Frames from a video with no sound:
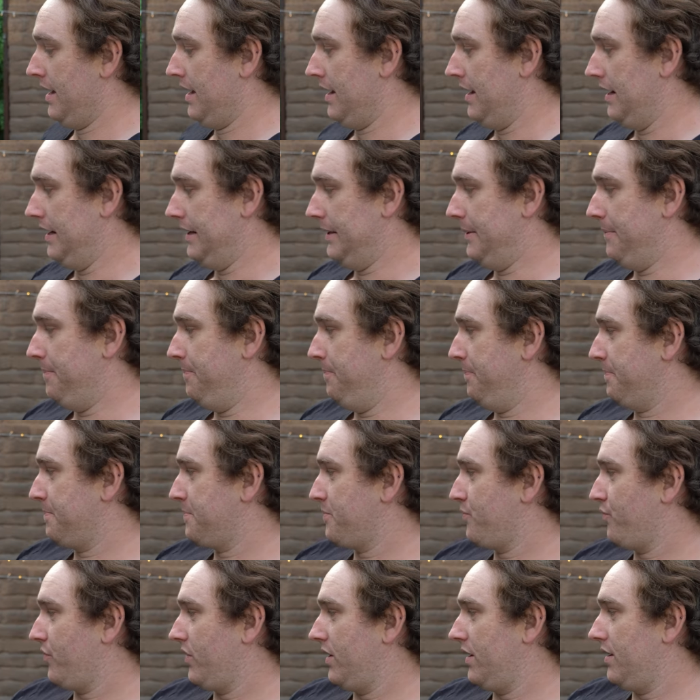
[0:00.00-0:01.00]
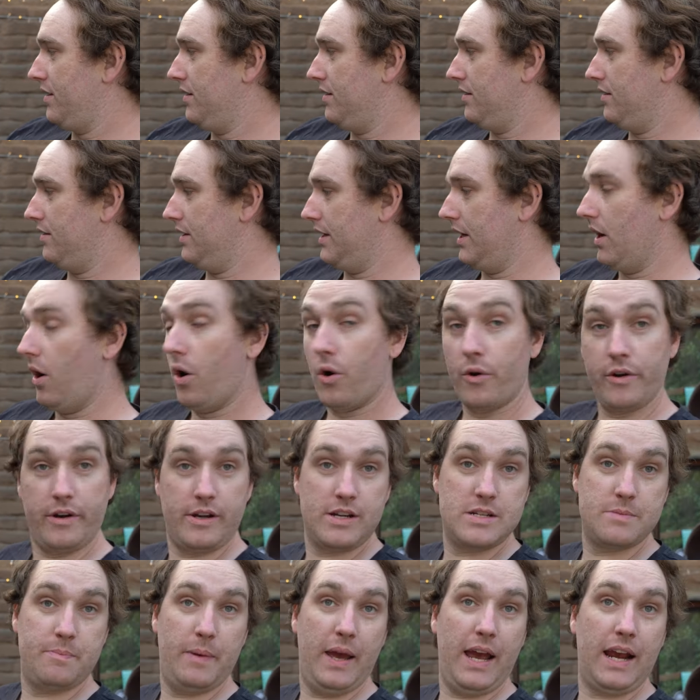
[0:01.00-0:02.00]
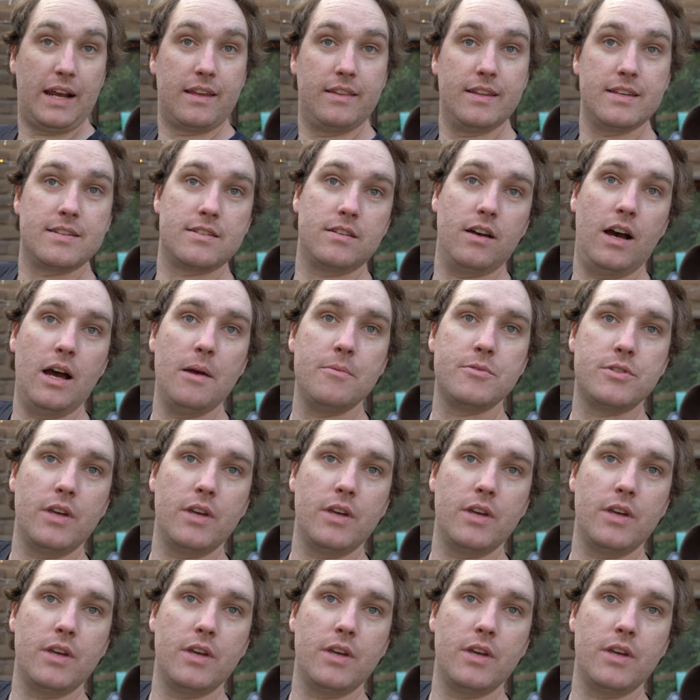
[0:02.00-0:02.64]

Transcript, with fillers: Um, the orange back this time.